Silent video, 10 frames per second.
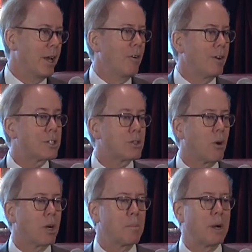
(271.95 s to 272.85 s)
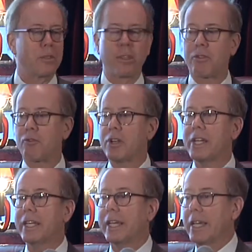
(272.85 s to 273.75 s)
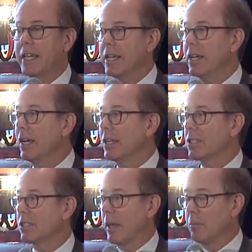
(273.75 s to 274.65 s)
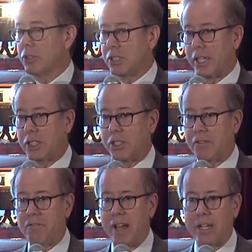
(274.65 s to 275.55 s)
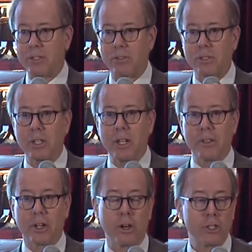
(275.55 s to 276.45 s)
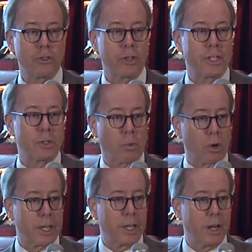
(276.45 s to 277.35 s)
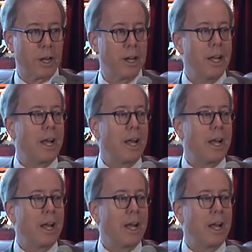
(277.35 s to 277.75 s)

Let's talk about the 3 key stabilization factors the country is working on,